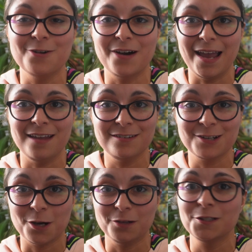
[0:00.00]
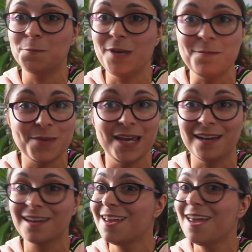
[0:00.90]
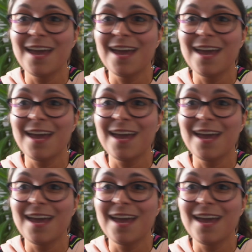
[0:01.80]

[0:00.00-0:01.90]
your end goals be big.